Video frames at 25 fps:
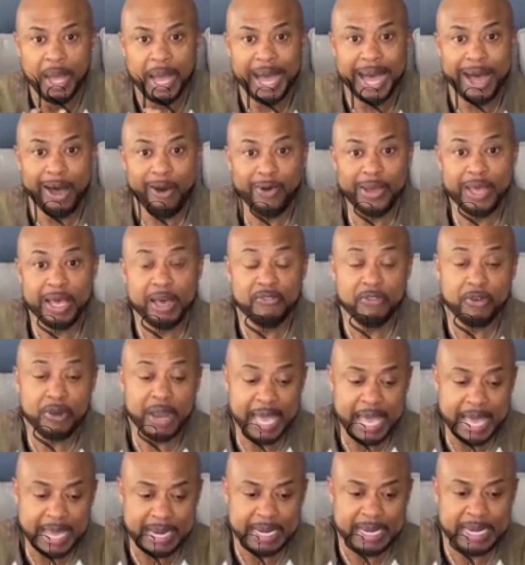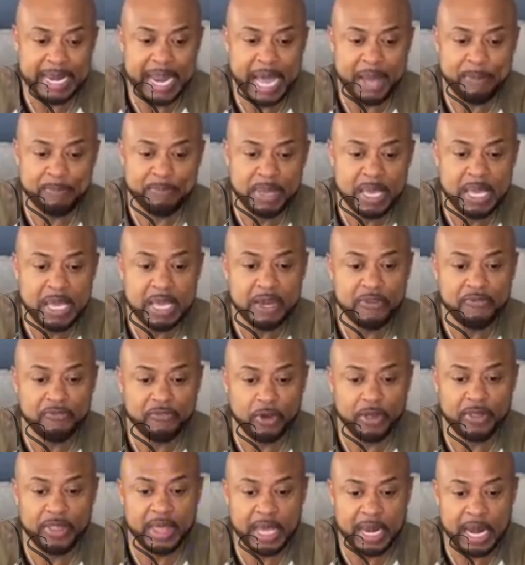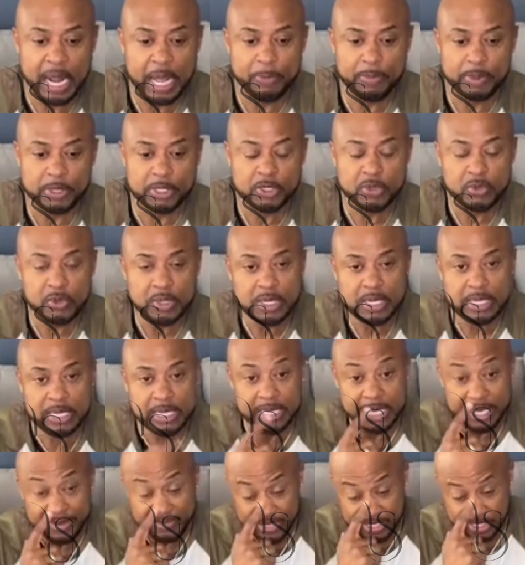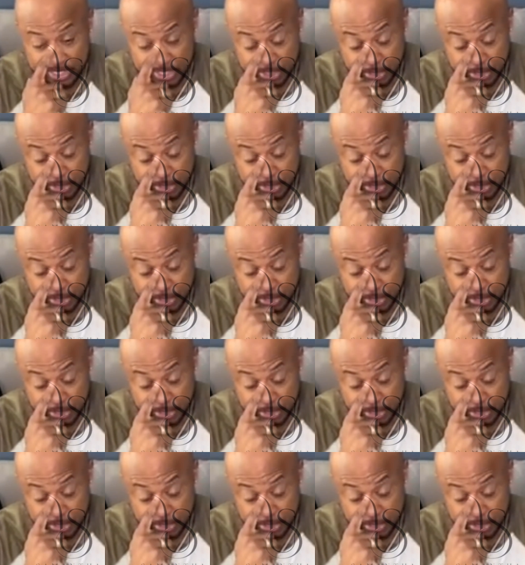However, had it not been for that opportunity given